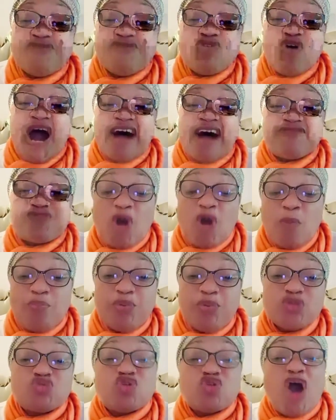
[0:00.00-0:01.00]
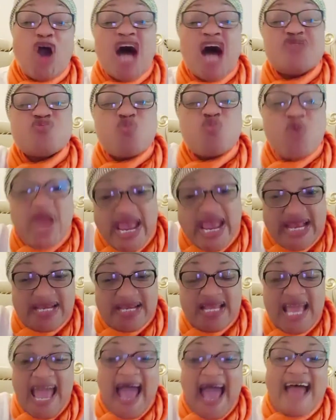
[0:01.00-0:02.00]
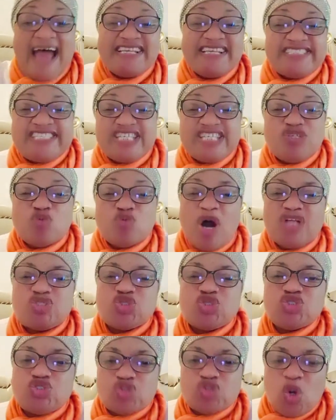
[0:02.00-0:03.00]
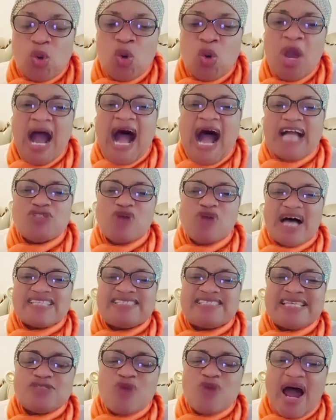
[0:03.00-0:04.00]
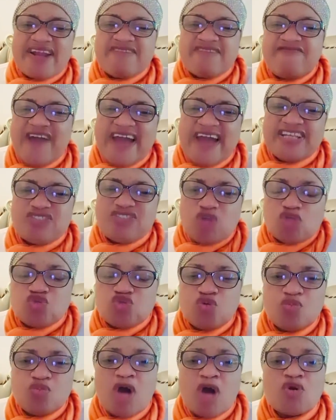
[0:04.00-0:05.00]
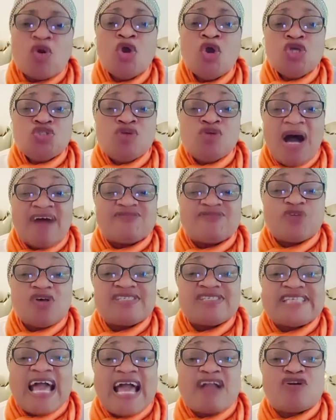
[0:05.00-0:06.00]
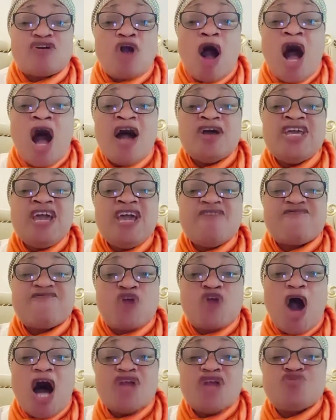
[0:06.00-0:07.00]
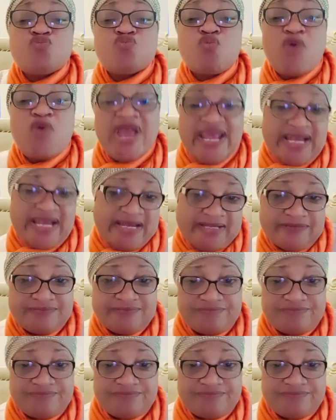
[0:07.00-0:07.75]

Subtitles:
You have to put God will, anything you want to do, and you are referring to tomorrow, you have to say God, if God will.